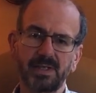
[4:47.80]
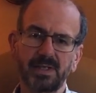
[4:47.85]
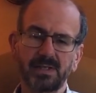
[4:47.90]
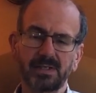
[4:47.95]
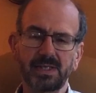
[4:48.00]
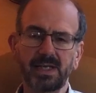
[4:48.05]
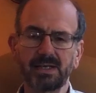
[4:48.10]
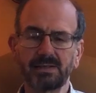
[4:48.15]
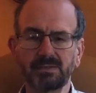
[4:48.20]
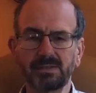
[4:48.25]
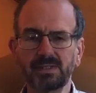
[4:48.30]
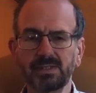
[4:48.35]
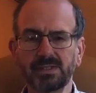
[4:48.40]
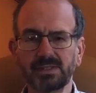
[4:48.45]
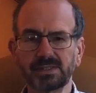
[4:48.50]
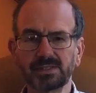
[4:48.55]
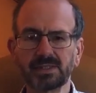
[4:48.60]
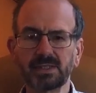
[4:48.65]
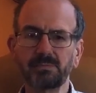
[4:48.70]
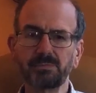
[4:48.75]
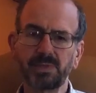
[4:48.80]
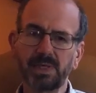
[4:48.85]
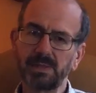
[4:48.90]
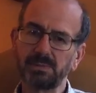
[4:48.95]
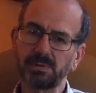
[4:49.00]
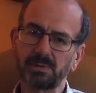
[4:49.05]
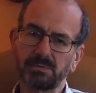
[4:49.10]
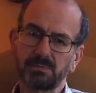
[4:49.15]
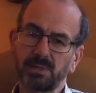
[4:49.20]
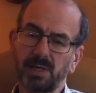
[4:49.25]
Now, some
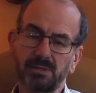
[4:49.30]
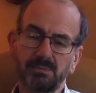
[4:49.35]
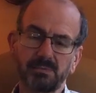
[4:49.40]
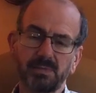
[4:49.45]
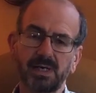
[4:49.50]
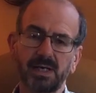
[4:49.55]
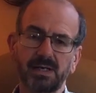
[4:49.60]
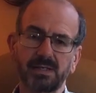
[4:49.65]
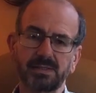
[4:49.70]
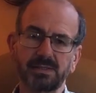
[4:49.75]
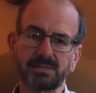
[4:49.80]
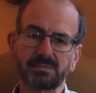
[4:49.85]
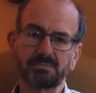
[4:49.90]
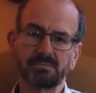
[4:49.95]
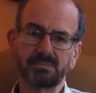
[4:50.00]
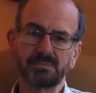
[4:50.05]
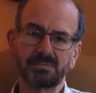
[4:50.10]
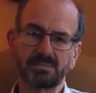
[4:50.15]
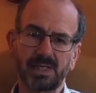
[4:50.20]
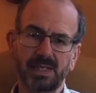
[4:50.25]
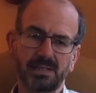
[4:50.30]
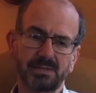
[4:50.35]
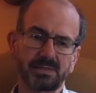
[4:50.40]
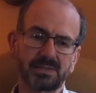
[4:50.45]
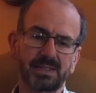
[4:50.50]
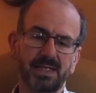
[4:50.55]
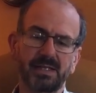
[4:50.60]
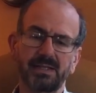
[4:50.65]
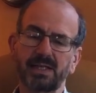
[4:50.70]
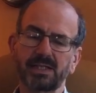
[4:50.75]
people won't mind. They'll
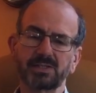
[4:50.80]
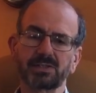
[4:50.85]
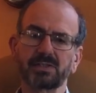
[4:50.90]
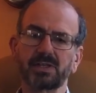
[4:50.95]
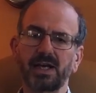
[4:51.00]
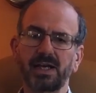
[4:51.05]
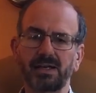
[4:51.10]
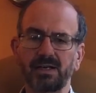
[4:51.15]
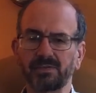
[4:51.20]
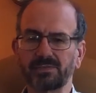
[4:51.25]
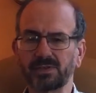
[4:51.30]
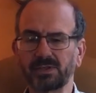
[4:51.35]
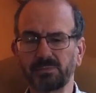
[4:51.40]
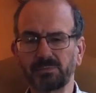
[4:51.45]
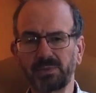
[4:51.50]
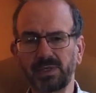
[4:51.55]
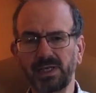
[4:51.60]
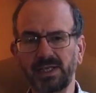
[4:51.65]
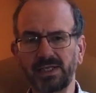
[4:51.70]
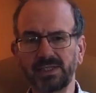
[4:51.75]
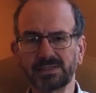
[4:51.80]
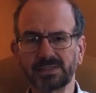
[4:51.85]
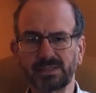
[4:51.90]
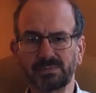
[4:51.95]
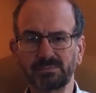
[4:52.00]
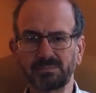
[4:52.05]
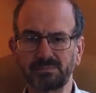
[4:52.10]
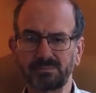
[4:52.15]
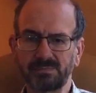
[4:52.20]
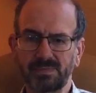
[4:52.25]
say, that's great, I've got bees,
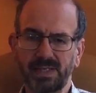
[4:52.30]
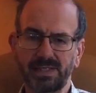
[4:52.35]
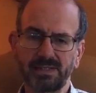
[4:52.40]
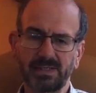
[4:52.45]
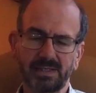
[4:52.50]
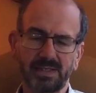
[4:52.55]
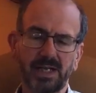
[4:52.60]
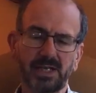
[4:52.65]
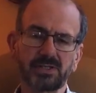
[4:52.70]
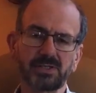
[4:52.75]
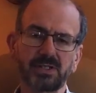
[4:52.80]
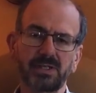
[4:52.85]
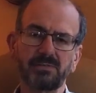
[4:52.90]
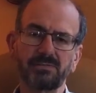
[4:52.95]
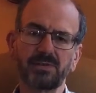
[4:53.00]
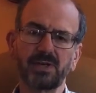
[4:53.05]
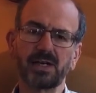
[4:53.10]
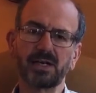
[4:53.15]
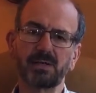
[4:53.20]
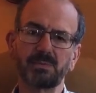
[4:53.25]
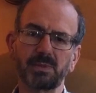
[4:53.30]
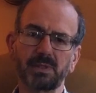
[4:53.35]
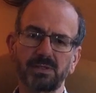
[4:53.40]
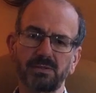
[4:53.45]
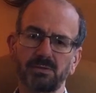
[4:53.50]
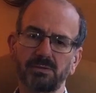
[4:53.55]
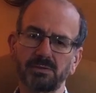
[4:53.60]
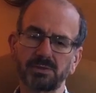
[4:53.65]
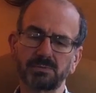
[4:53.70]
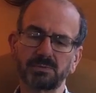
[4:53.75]
I'm in the natural environment,
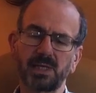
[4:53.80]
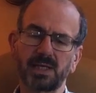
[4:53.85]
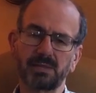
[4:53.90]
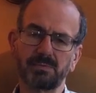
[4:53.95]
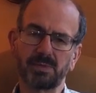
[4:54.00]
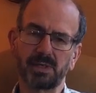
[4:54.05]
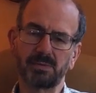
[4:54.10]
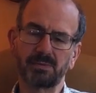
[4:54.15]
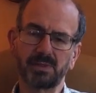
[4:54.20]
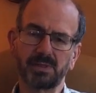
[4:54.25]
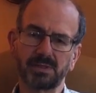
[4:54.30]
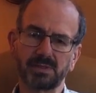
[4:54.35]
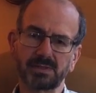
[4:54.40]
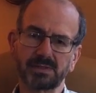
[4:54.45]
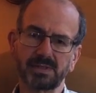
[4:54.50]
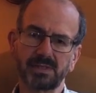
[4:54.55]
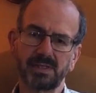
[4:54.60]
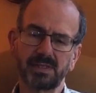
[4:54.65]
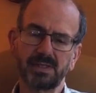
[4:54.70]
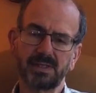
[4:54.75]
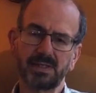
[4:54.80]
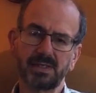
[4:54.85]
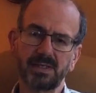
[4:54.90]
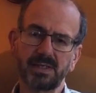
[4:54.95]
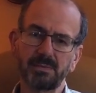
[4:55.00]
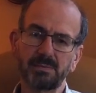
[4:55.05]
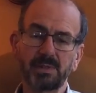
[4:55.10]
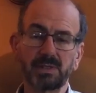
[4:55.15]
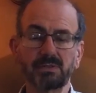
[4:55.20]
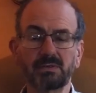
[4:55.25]
all's well in my world.
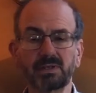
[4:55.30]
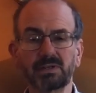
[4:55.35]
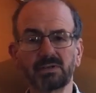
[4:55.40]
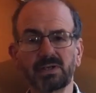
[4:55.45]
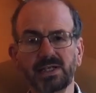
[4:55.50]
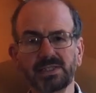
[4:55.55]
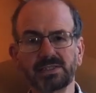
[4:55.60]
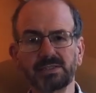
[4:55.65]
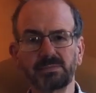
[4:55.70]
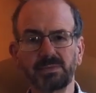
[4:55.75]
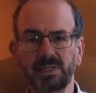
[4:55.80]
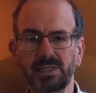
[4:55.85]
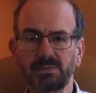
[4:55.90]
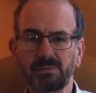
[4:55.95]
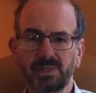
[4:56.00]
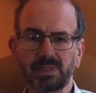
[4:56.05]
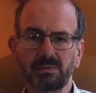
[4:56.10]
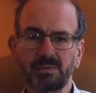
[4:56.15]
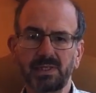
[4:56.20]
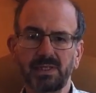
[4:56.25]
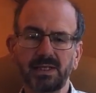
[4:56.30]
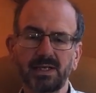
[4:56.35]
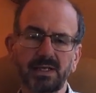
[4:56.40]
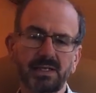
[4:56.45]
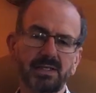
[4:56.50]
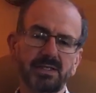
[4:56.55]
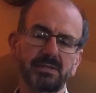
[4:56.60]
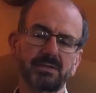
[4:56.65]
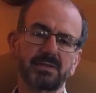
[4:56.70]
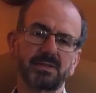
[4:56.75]
But regrettably, whether we
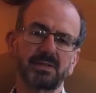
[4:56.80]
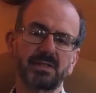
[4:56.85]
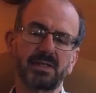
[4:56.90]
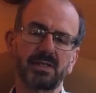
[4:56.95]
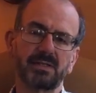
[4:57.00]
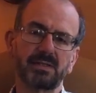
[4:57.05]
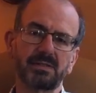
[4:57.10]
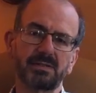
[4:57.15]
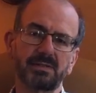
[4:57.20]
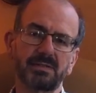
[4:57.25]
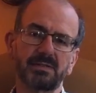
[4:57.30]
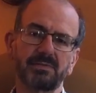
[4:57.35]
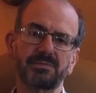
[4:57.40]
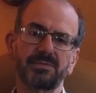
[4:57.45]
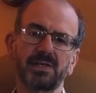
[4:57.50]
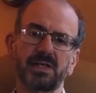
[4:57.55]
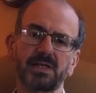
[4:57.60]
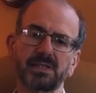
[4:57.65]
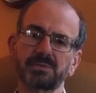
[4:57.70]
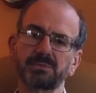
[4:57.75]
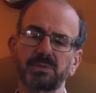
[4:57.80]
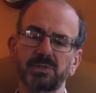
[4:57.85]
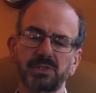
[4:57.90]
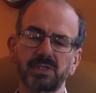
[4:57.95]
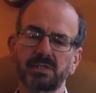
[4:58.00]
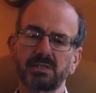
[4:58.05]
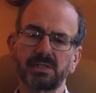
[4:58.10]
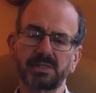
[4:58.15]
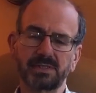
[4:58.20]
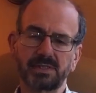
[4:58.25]
like it or not, the vast
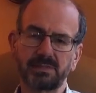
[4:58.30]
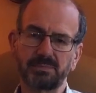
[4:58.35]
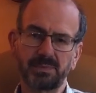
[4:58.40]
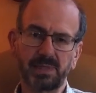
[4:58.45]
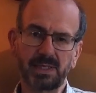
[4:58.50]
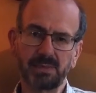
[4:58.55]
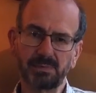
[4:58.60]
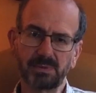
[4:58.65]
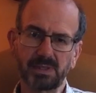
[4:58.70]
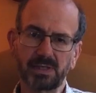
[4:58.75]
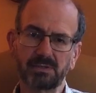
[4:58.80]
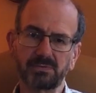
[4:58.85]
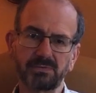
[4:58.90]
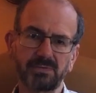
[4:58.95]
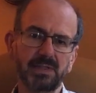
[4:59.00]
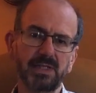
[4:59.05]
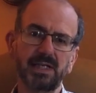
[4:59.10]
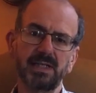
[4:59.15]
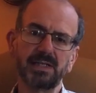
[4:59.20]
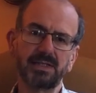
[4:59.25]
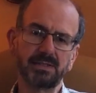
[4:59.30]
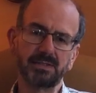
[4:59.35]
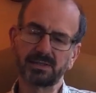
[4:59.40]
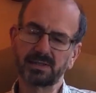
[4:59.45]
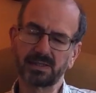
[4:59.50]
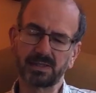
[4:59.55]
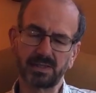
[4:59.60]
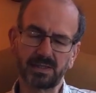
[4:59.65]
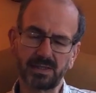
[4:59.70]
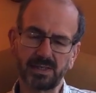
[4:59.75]
majority of people are really not
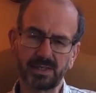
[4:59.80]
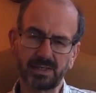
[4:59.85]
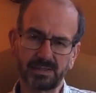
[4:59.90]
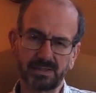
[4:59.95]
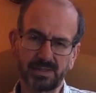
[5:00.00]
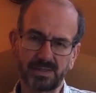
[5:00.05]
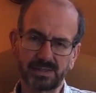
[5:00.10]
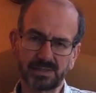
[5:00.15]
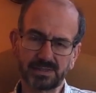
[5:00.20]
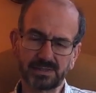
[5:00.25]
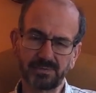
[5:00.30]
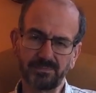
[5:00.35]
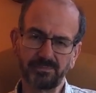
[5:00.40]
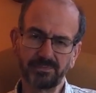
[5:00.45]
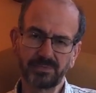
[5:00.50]
going to like this.